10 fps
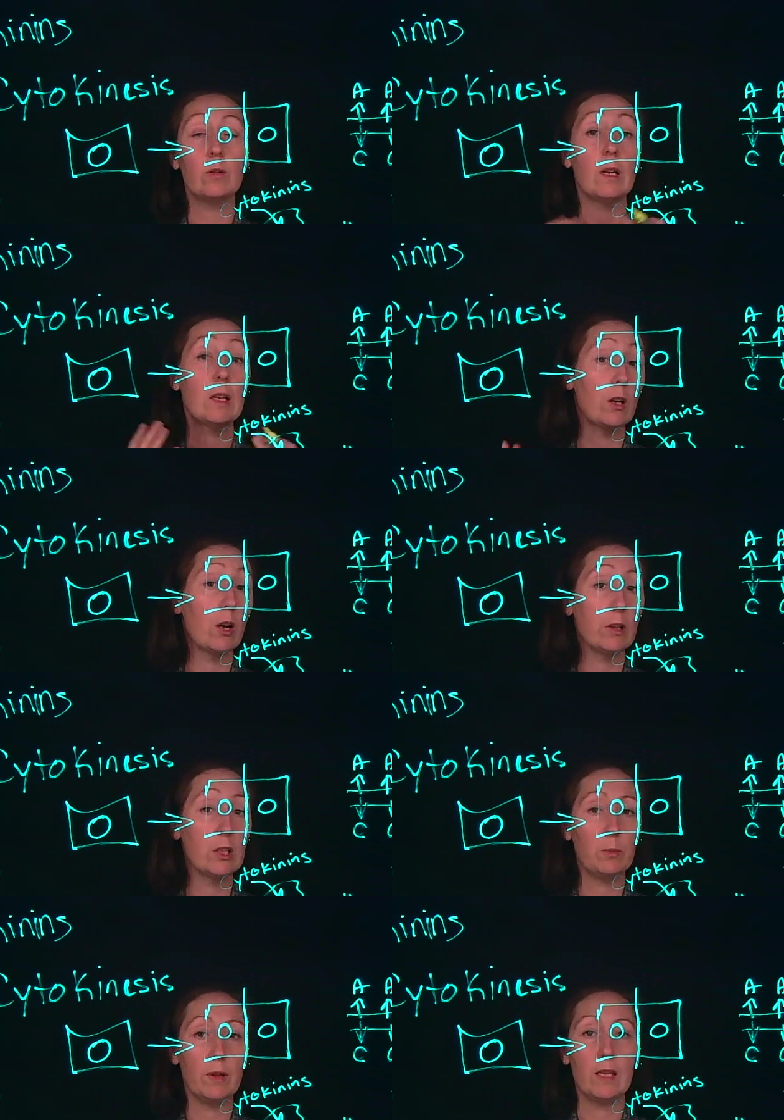
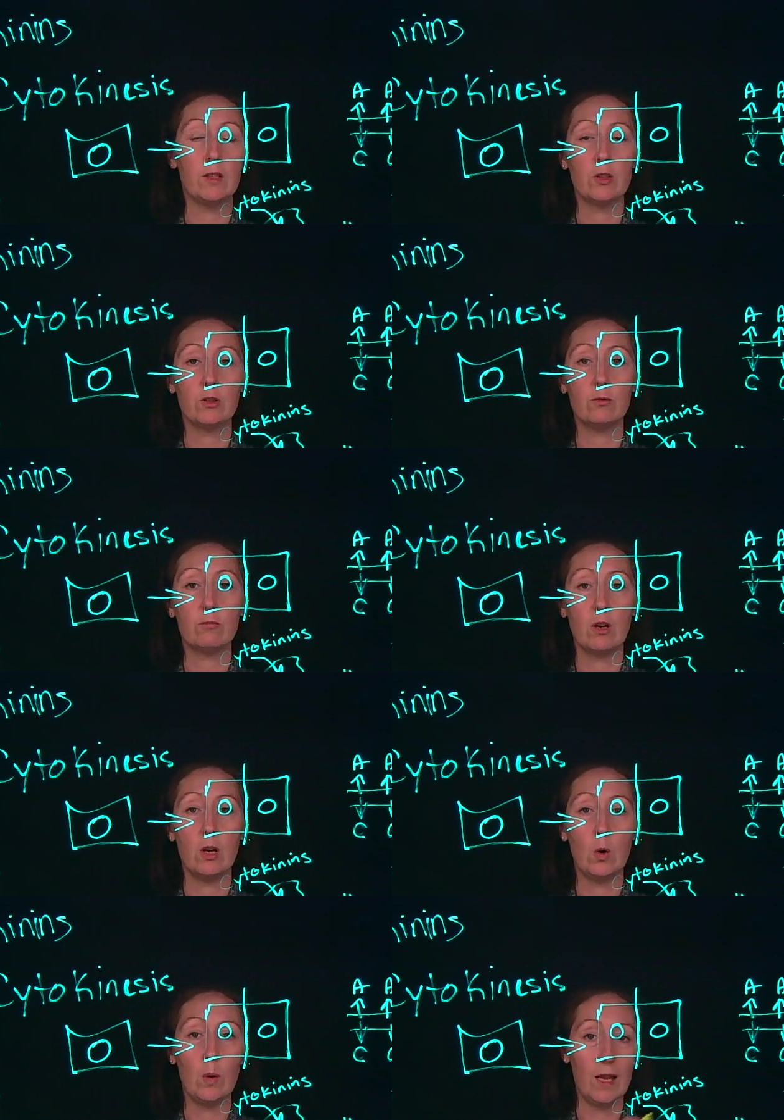encourage plants to
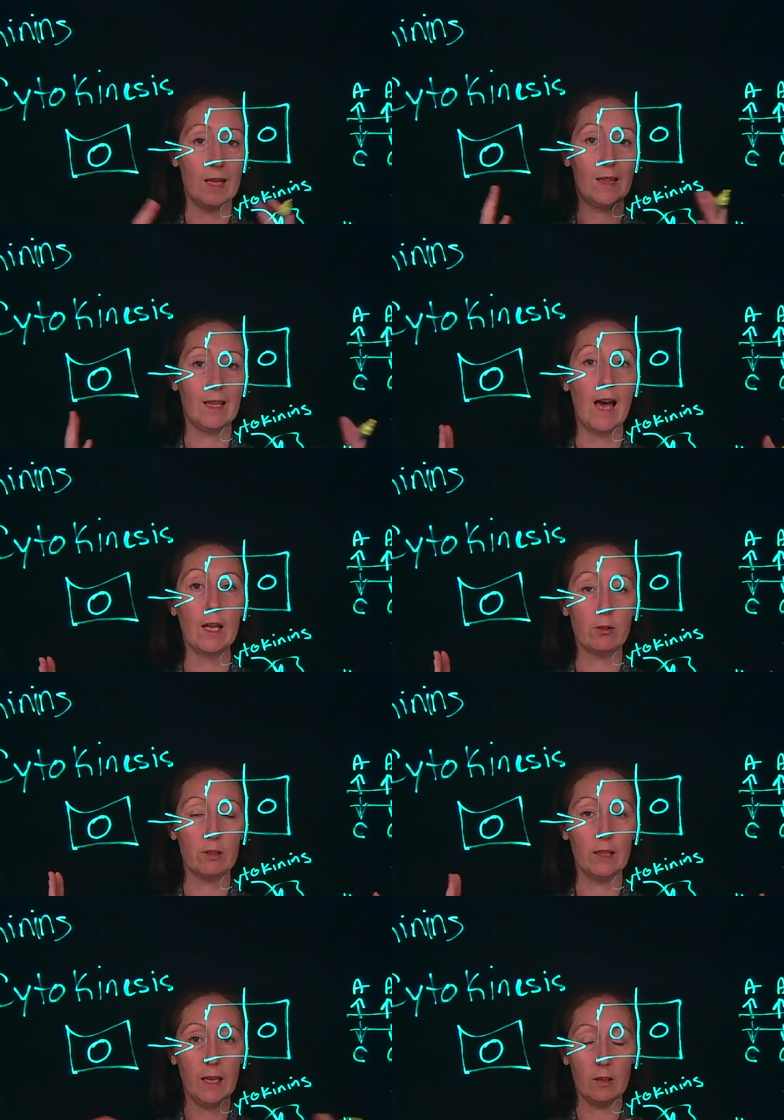grow
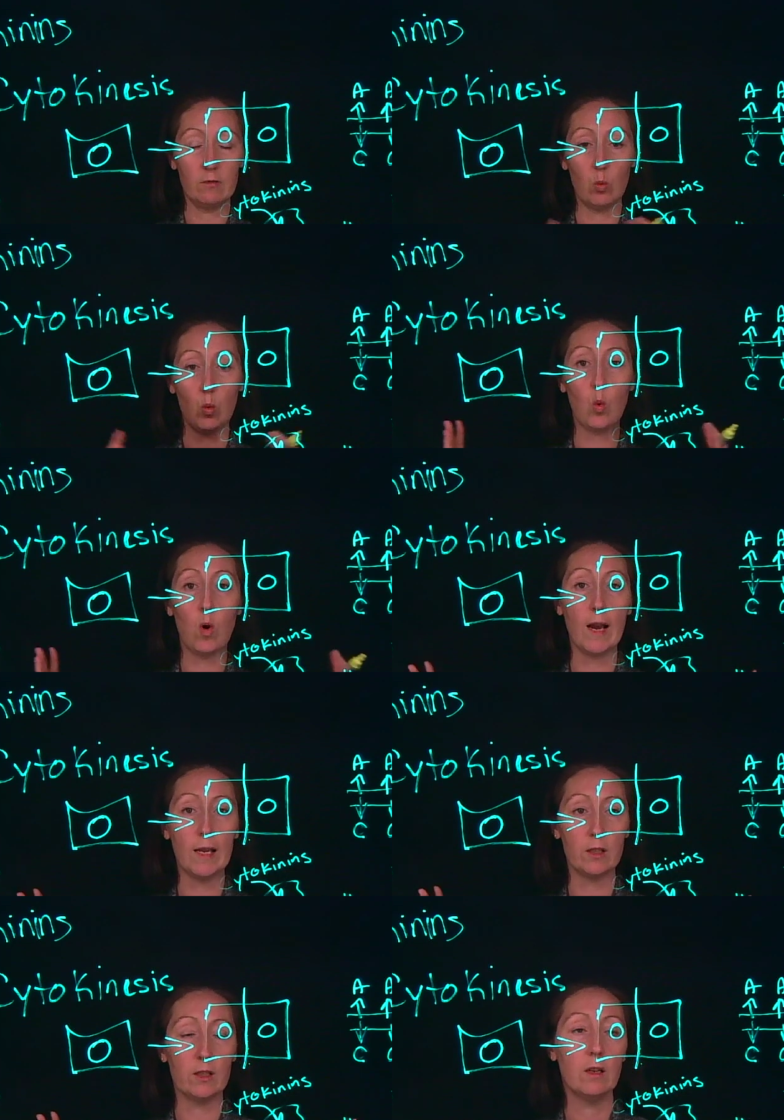laterally,
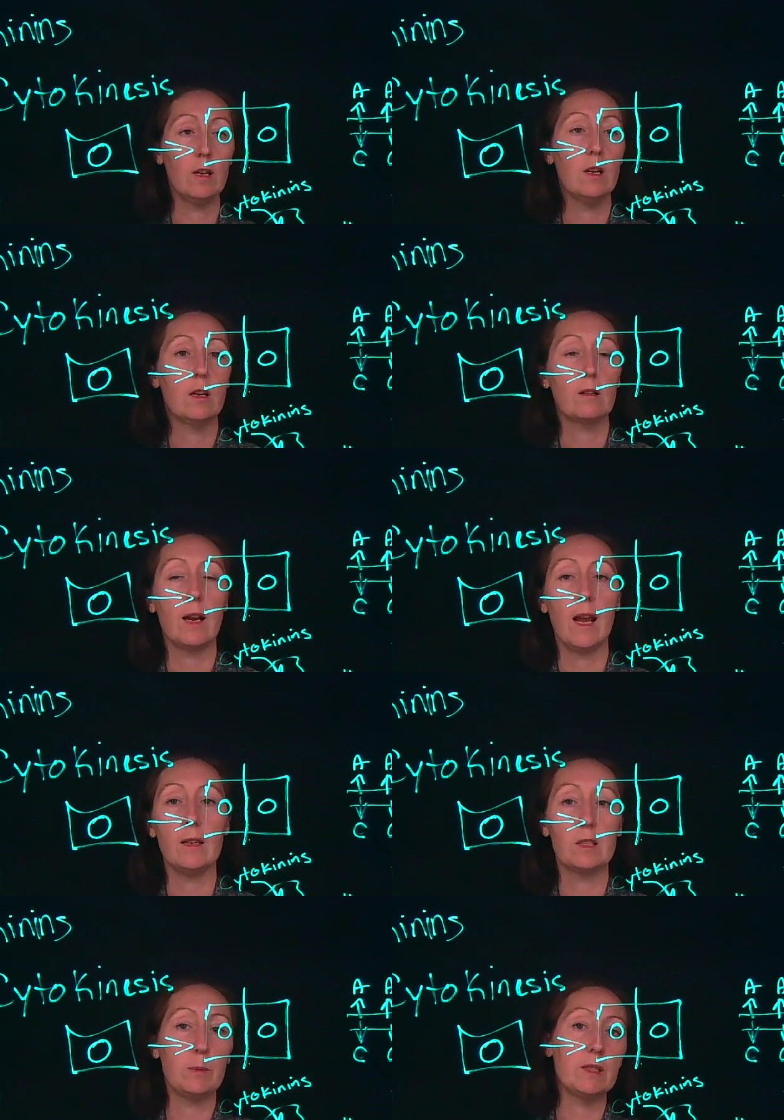wider, right?
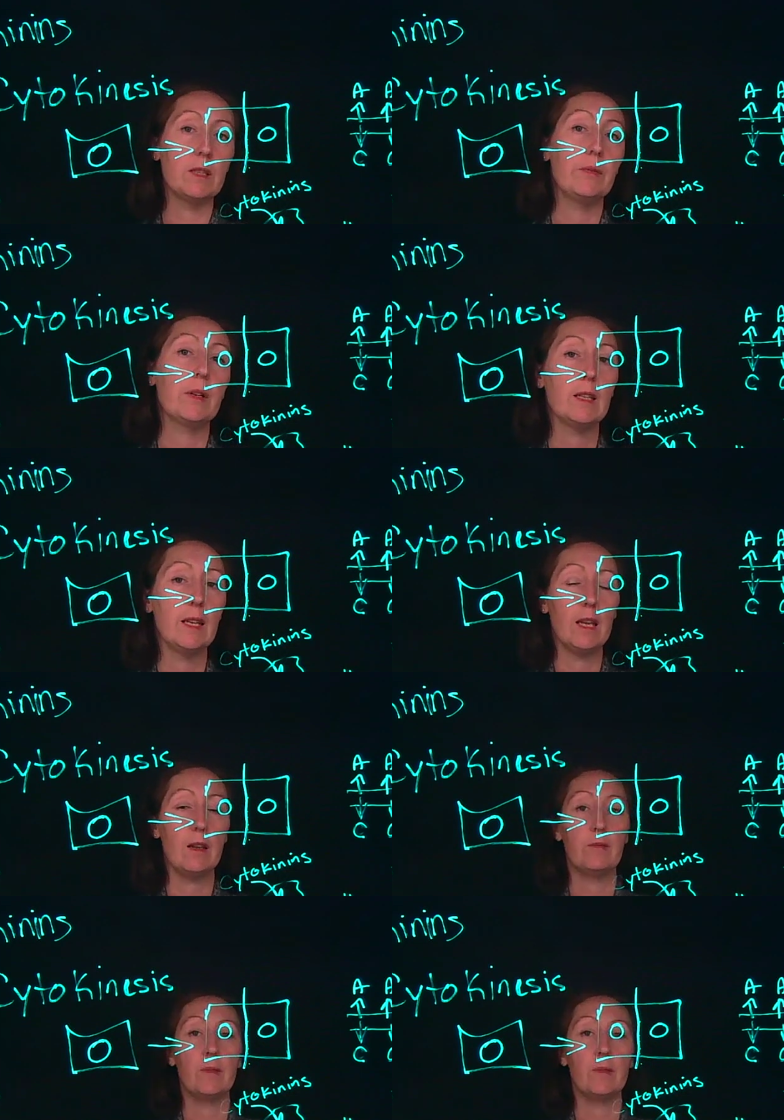And specifically if